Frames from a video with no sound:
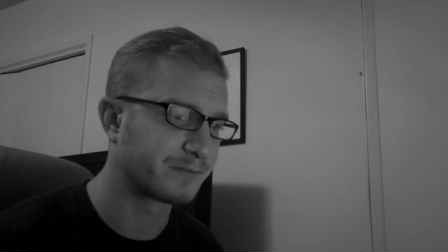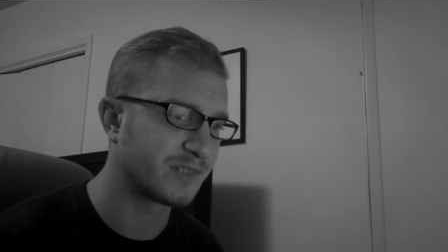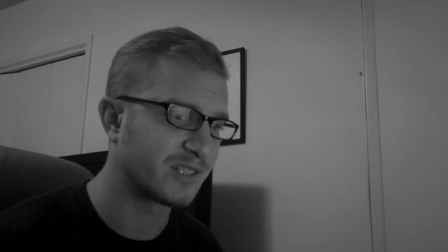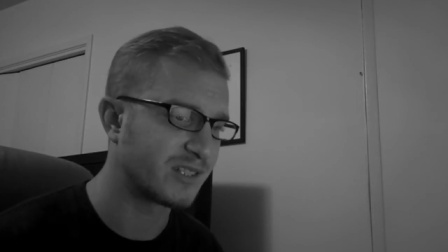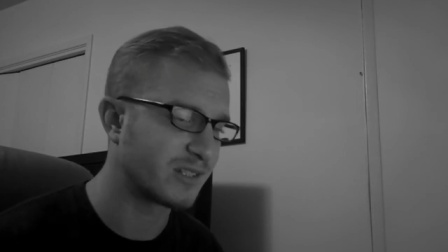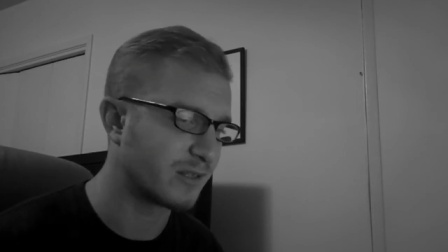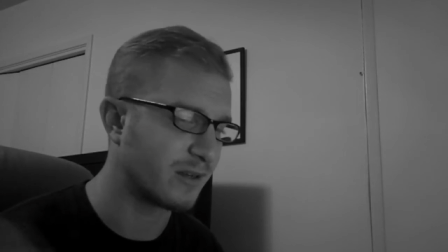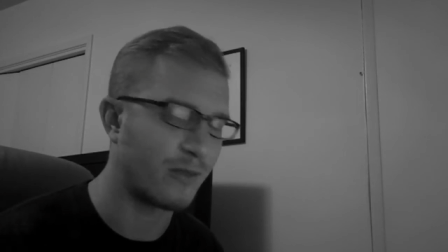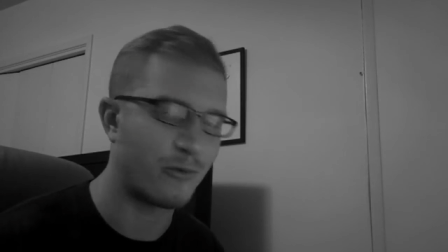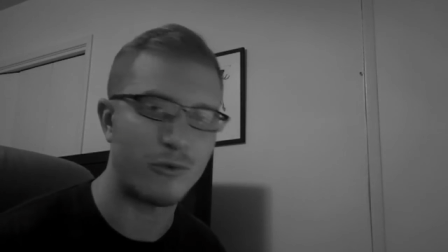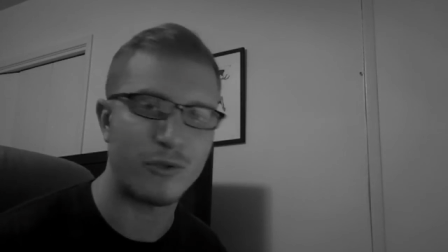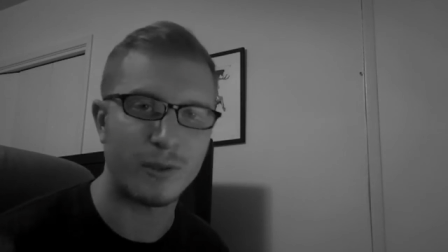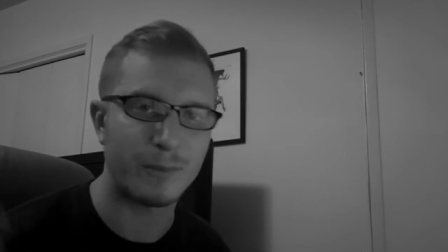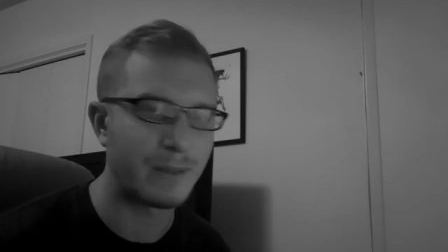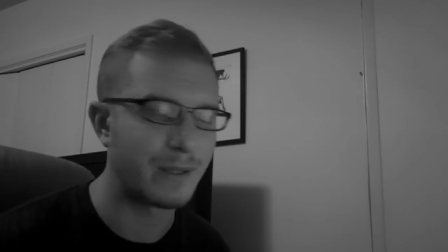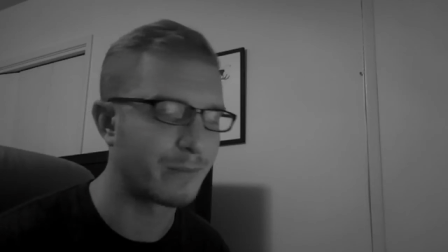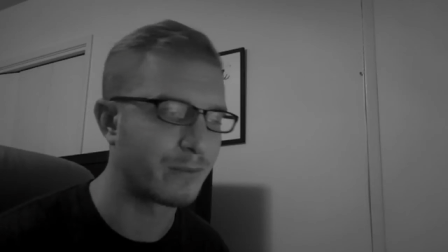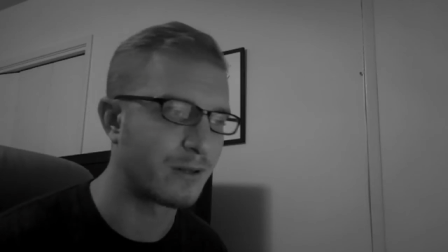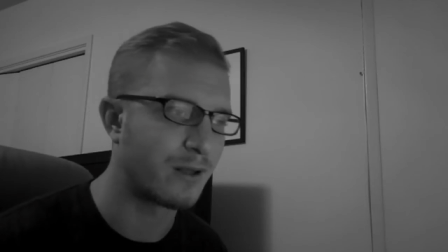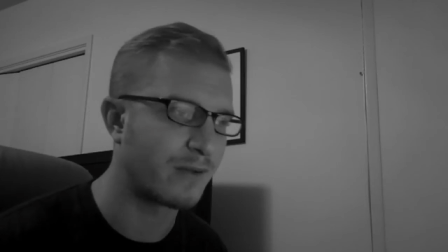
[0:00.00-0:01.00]
Because um, another
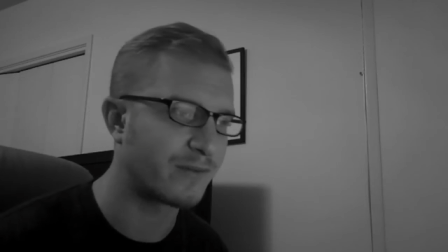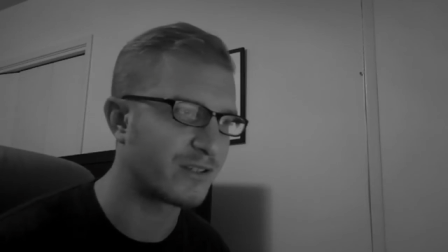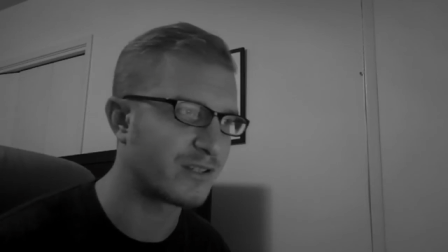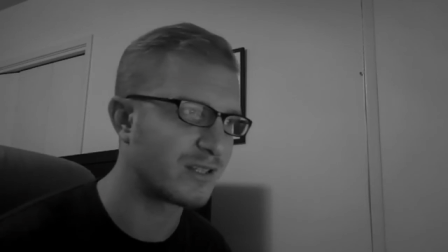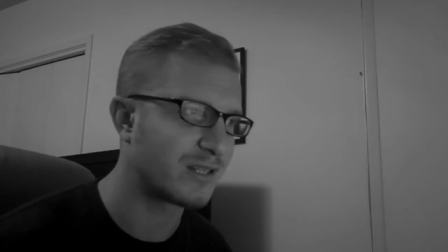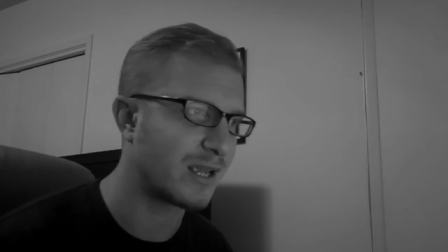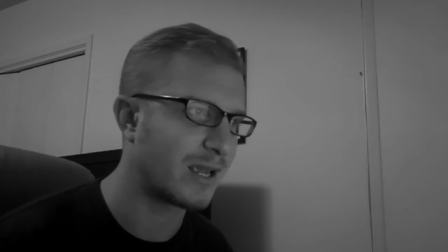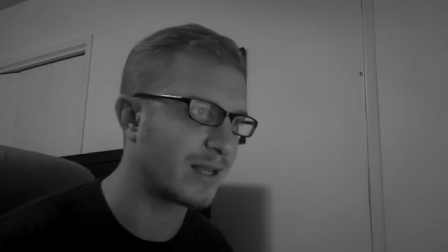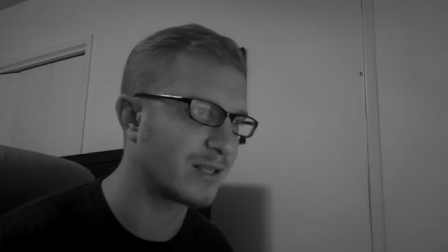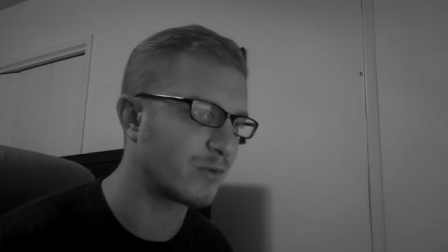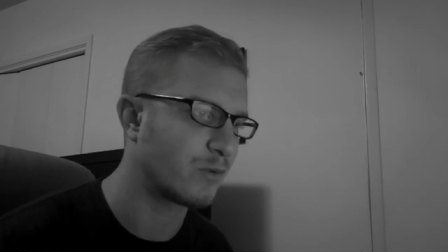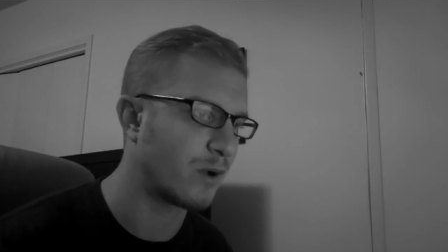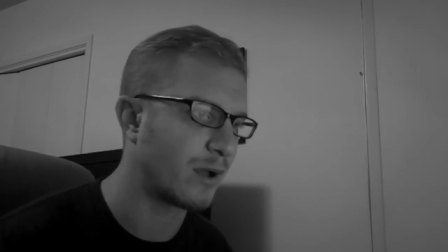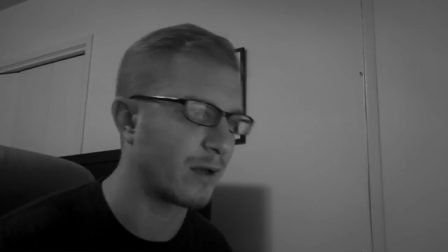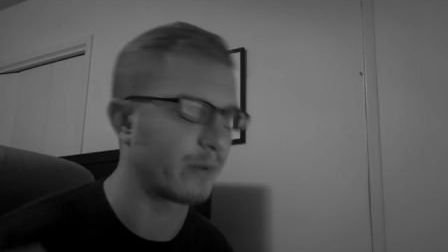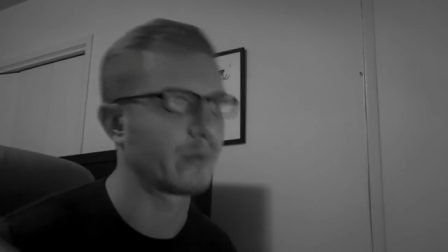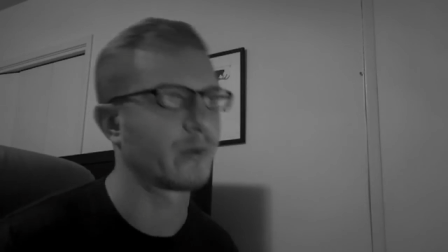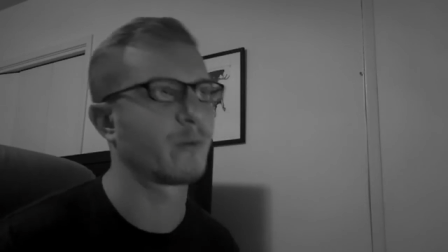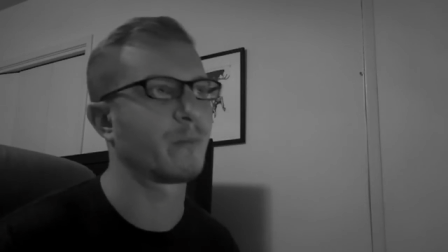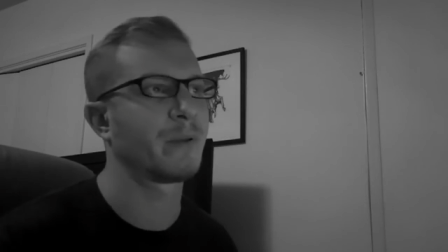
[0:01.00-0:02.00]
thing people often say is, well,
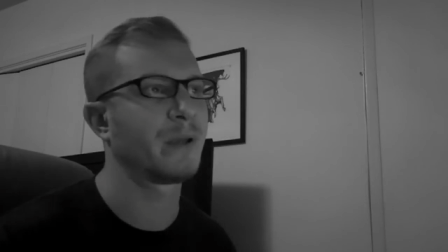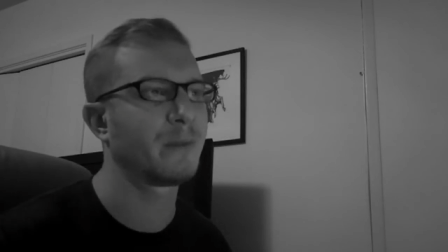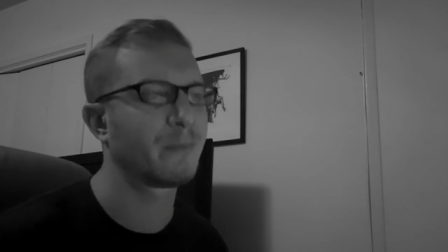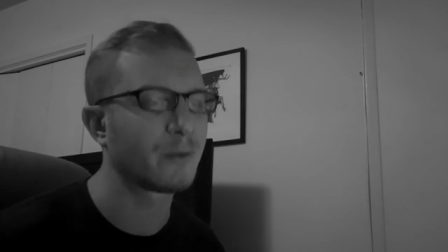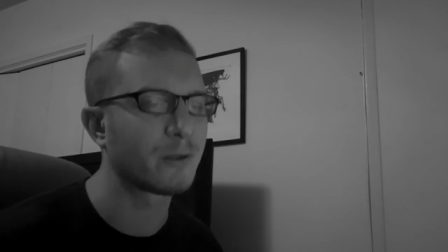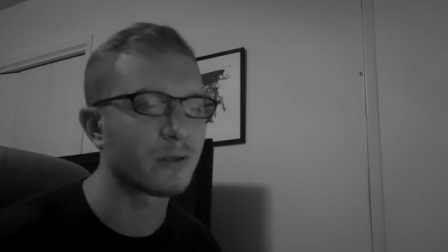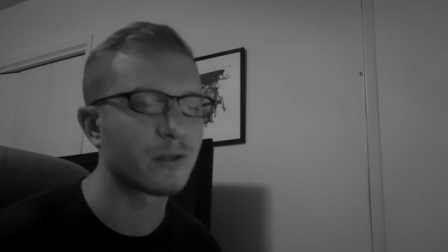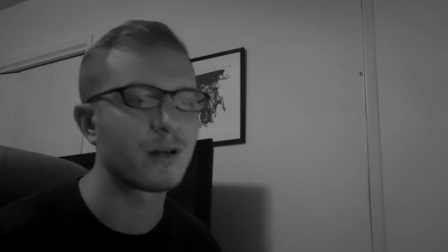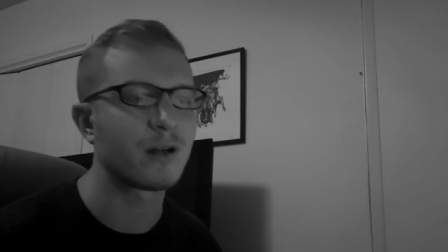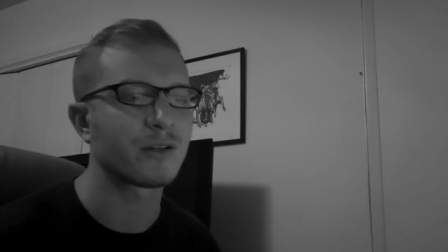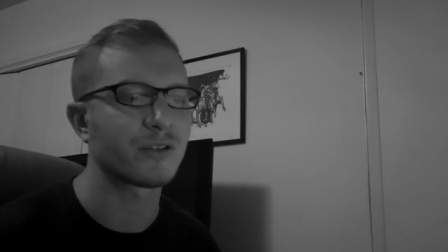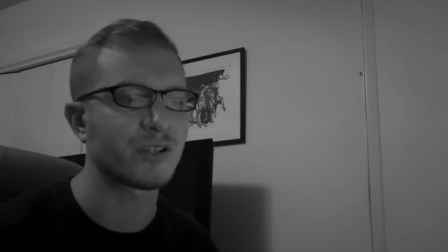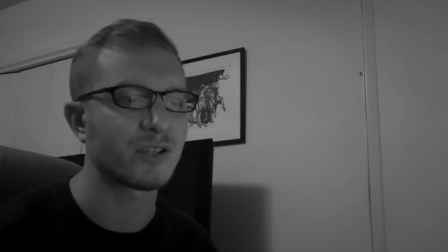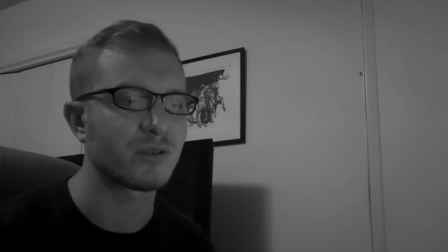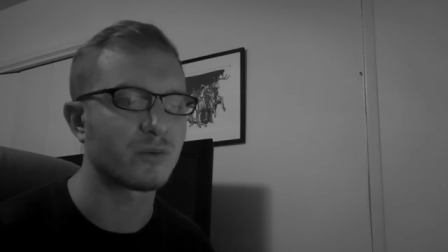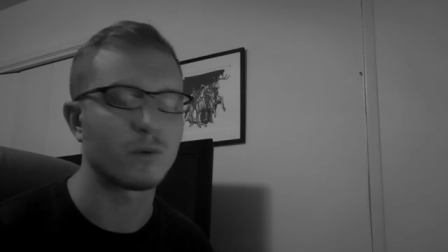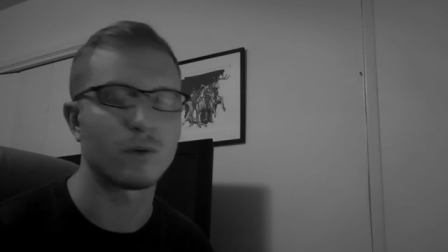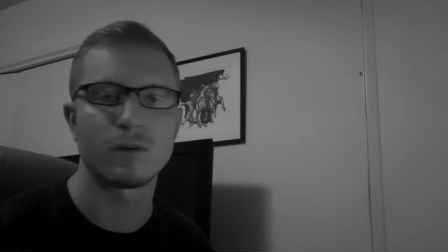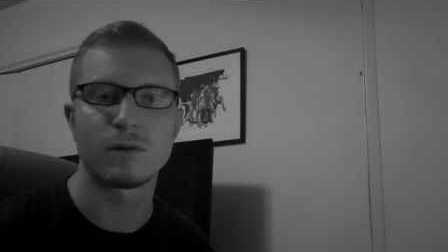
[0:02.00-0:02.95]
how do we know people are conscious?